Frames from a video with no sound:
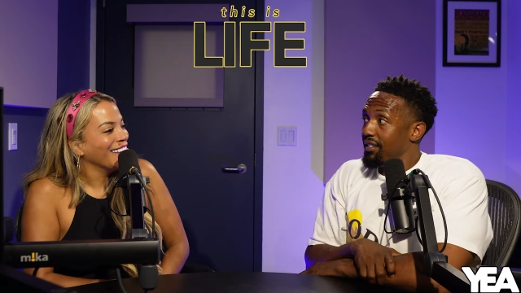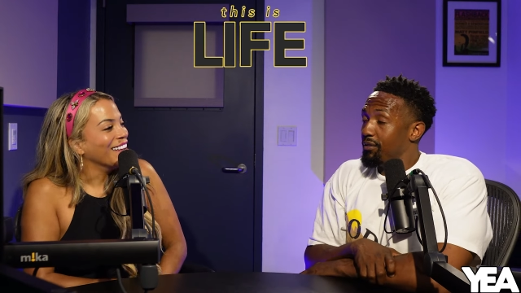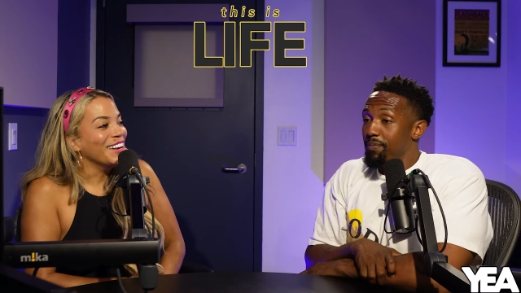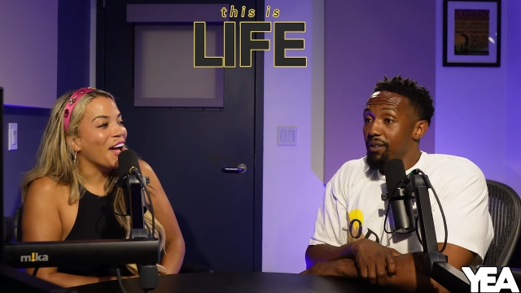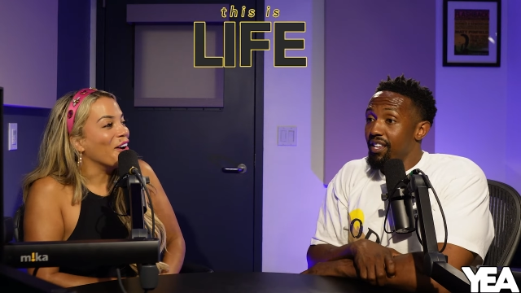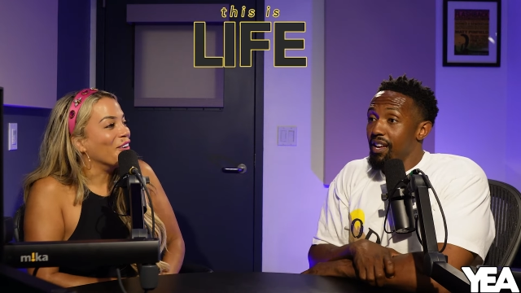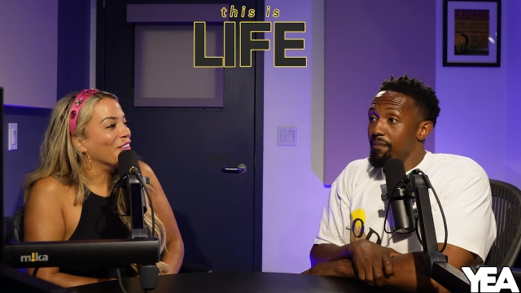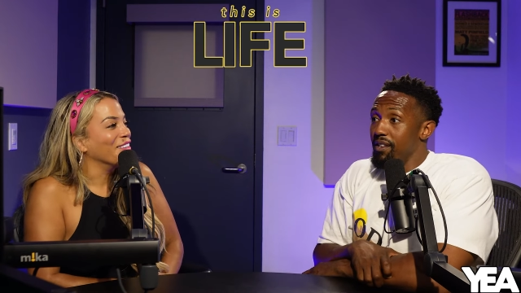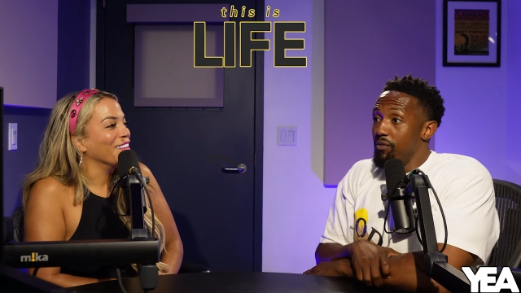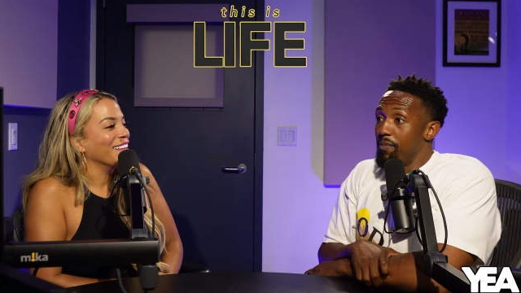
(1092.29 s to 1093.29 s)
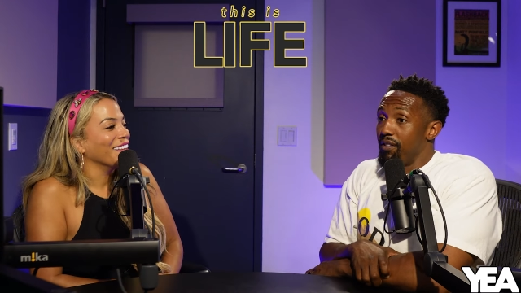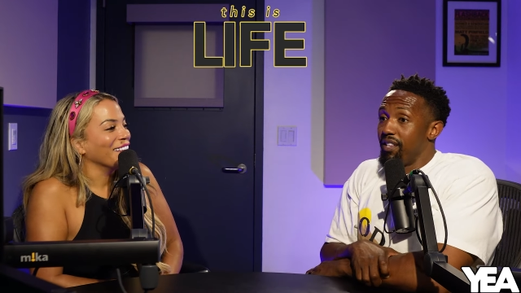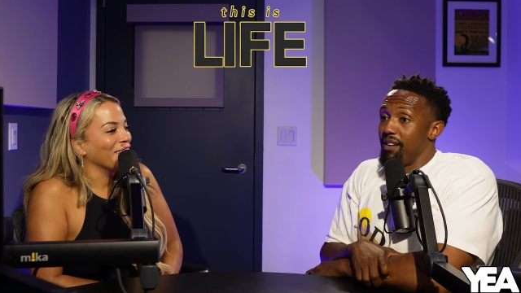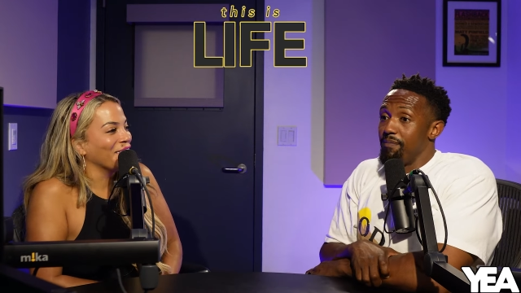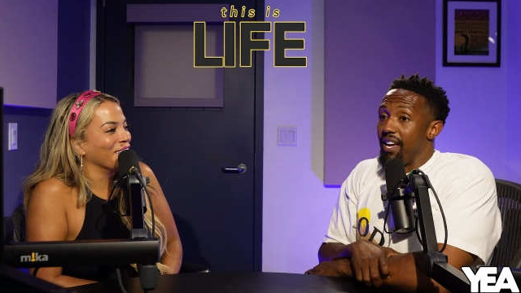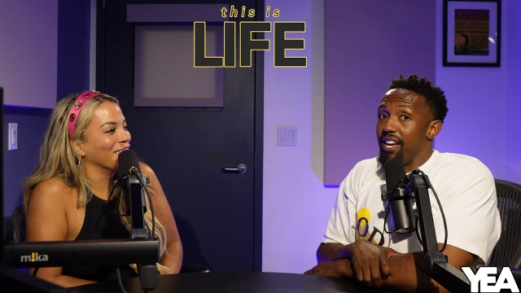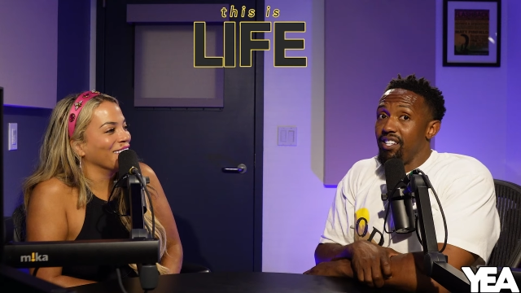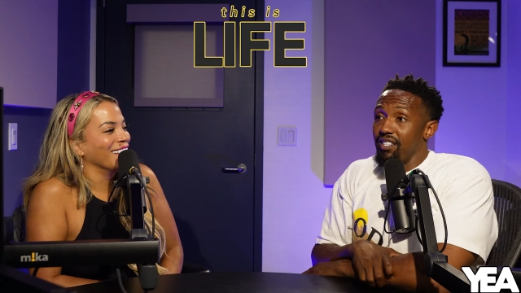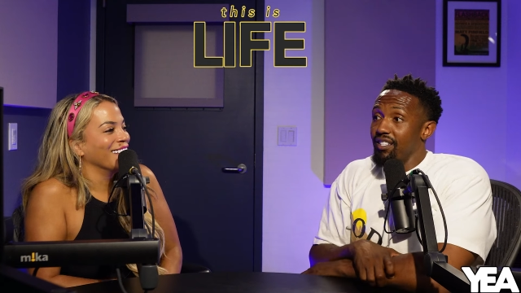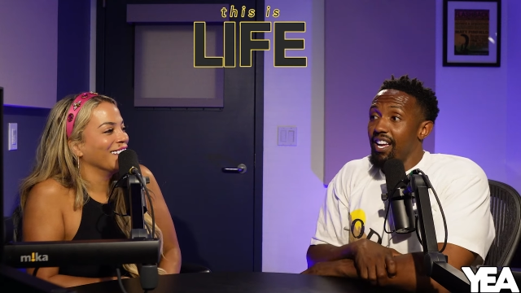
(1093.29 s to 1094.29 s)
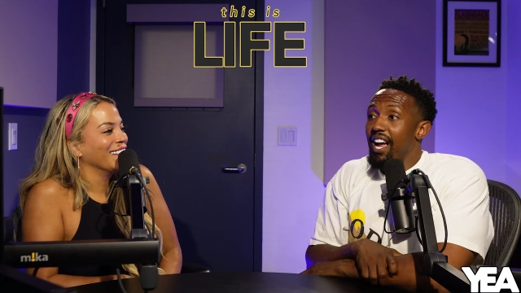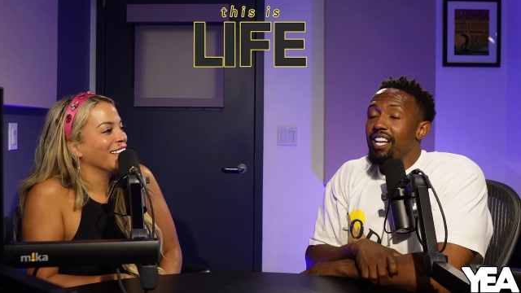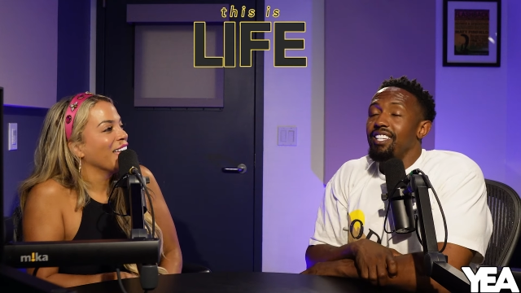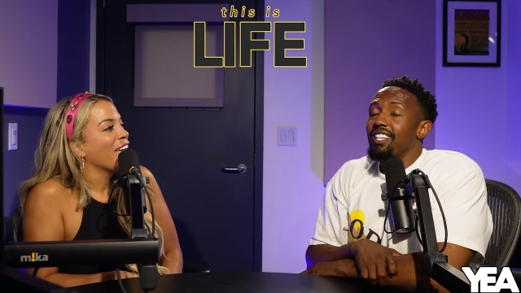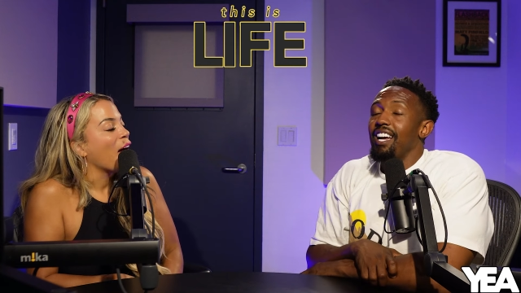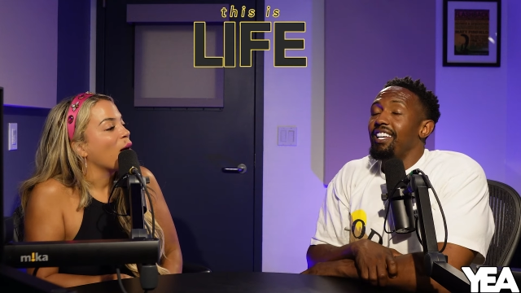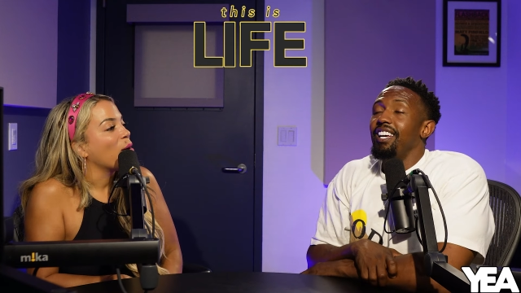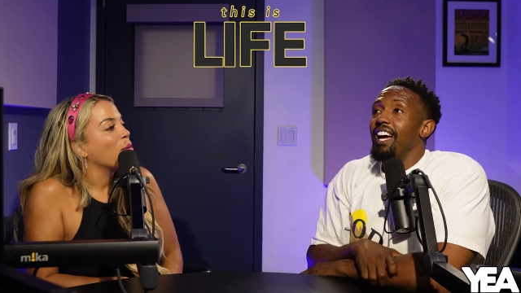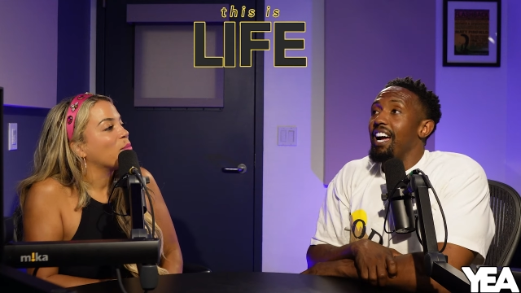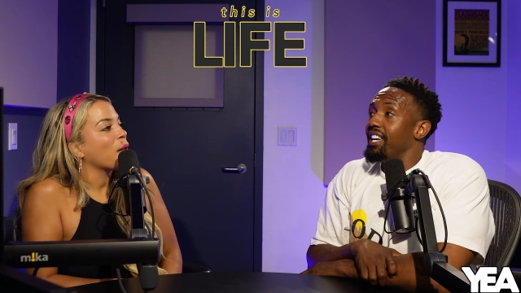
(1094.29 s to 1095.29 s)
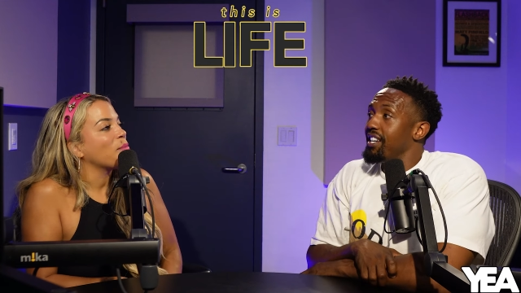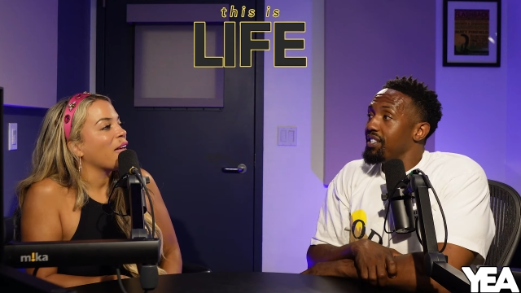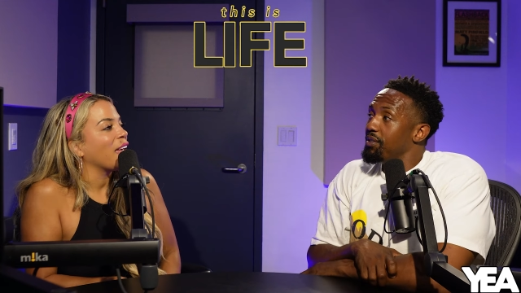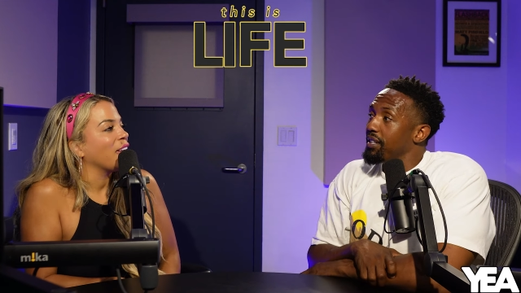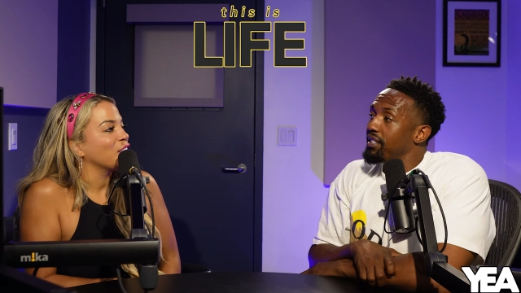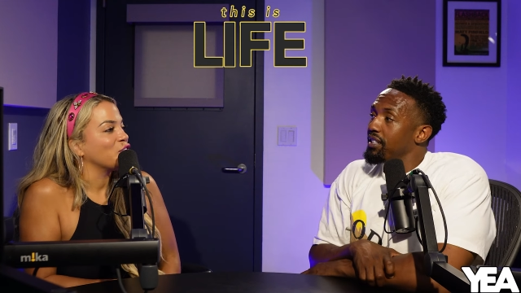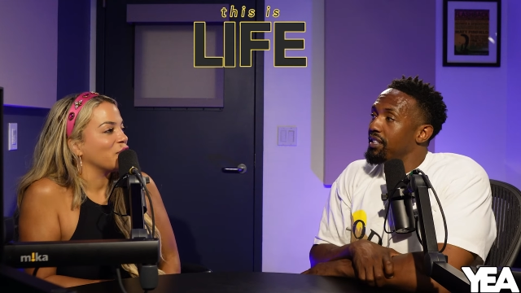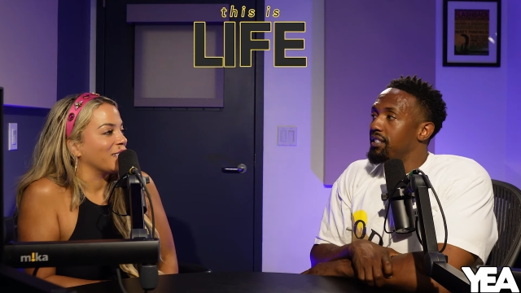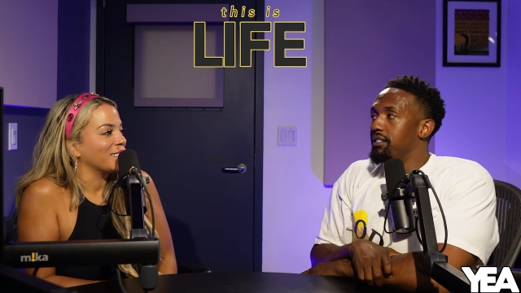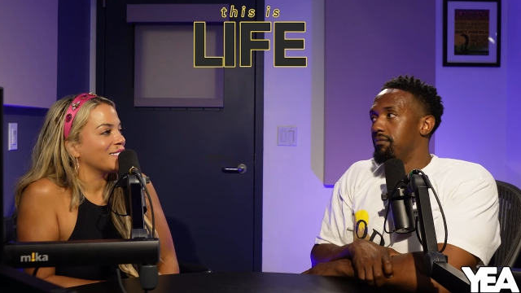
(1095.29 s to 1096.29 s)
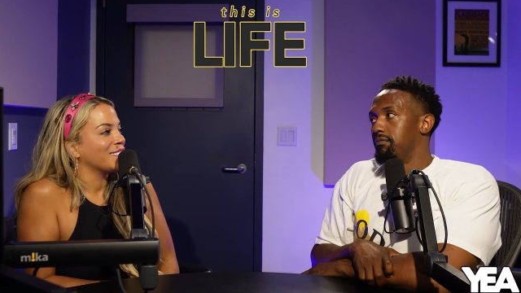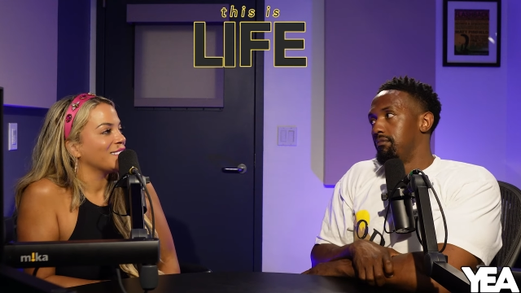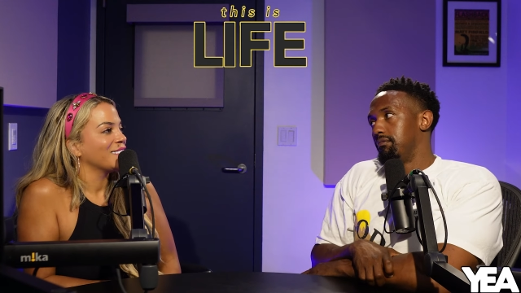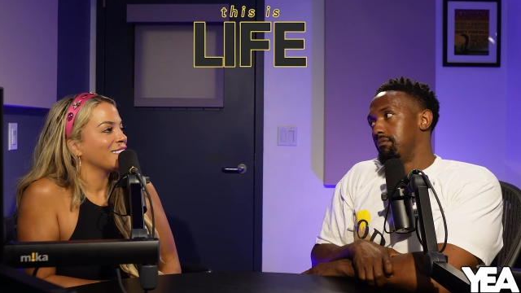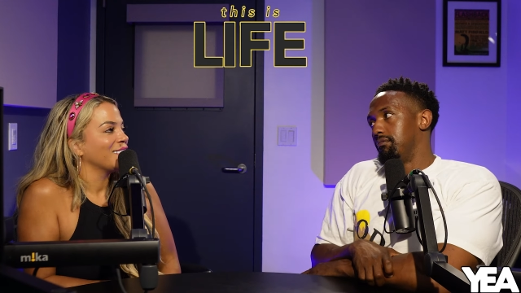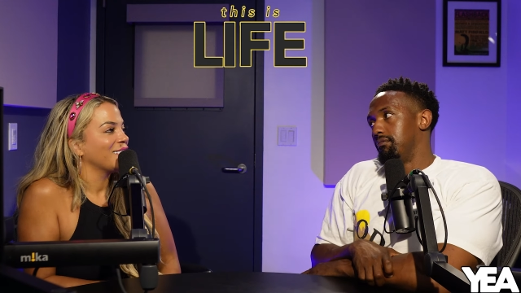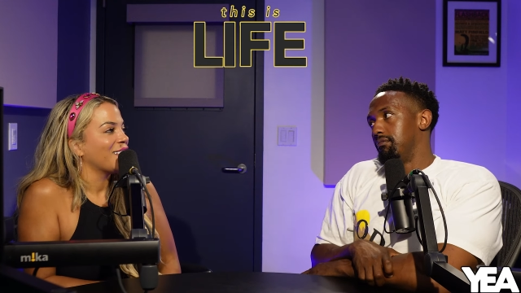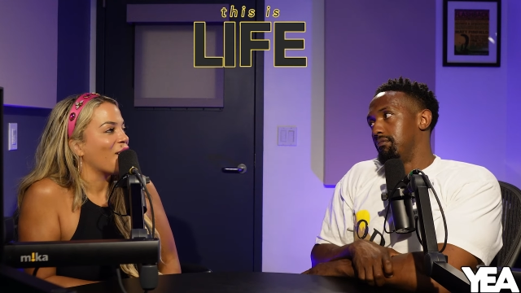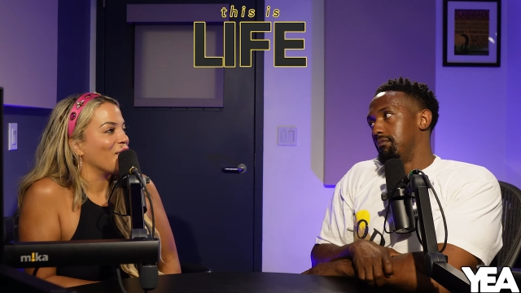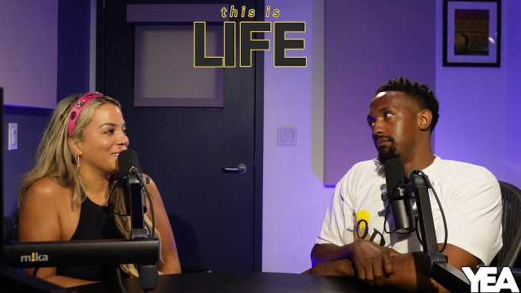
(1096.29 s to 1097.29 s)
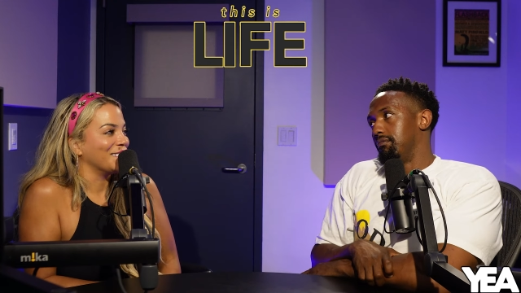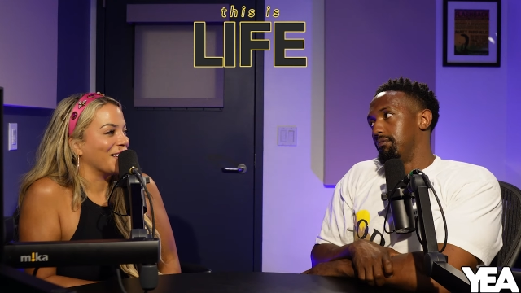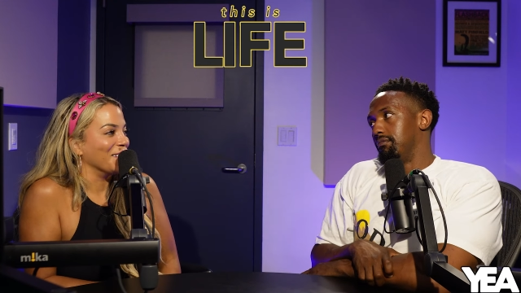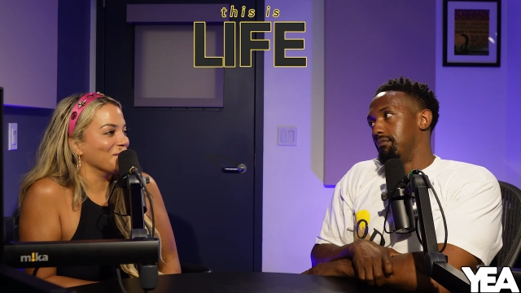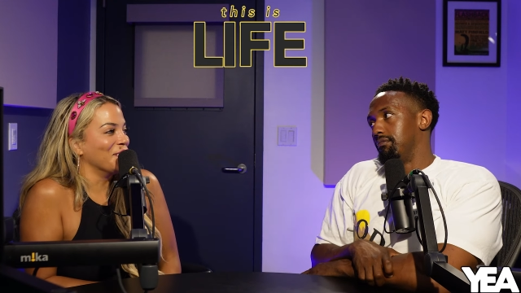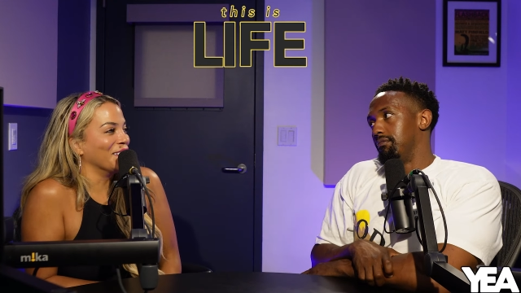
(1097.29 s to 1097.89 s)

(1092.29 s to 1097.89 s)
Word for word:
Speaker 1: We both no. can't be we both can't be anxious. Like I just I uh, can't I, But I am not
Speaker 2: anxious all the time.